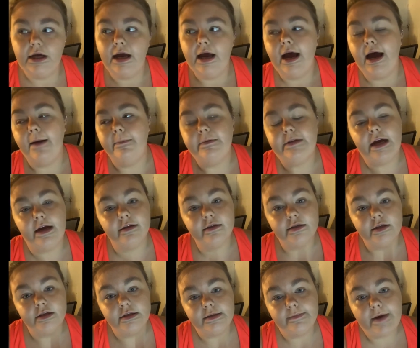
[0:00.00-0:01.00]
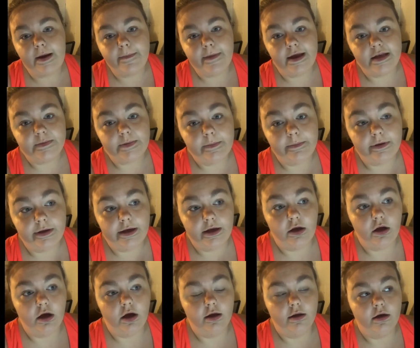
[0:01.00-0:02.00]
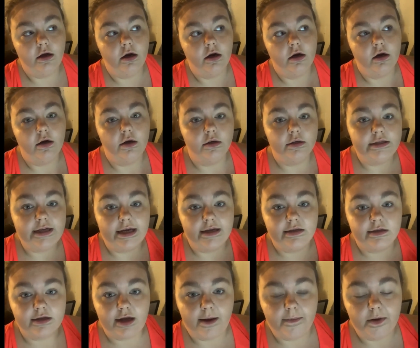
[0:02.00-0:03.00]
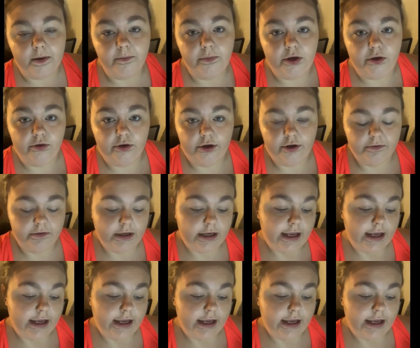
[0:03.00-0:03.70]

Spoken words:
I'm downstairs in my basement playing on our desktop computer.